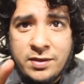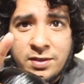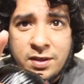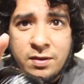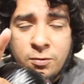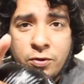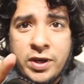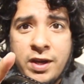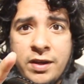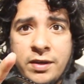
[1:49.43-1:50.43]
It's a
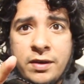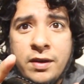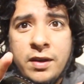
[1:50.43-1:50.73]
Rokinon